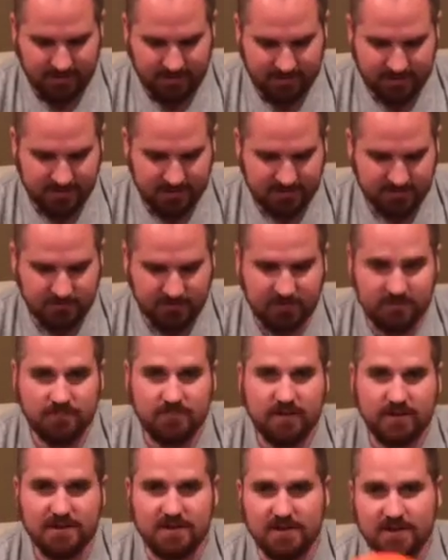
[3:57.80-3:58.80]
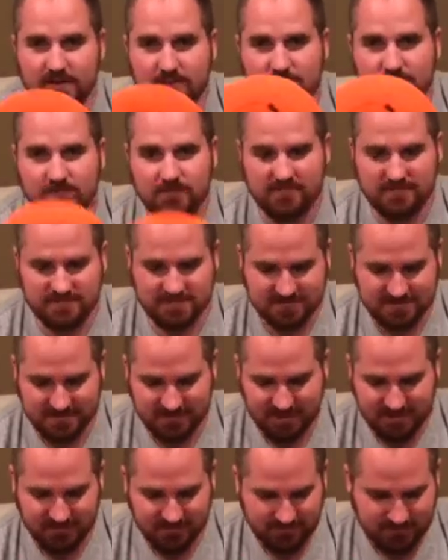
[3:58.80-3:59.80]
The next one I keep just
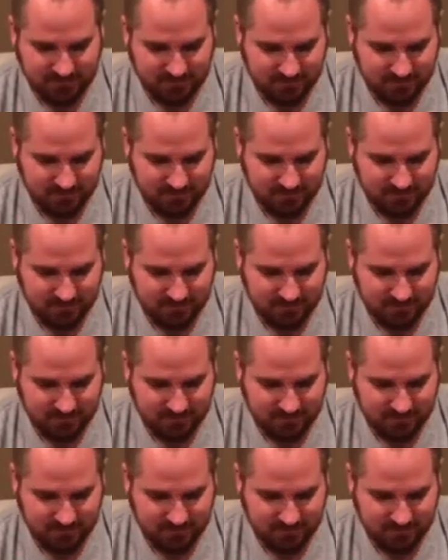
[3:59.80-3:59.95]
kind of as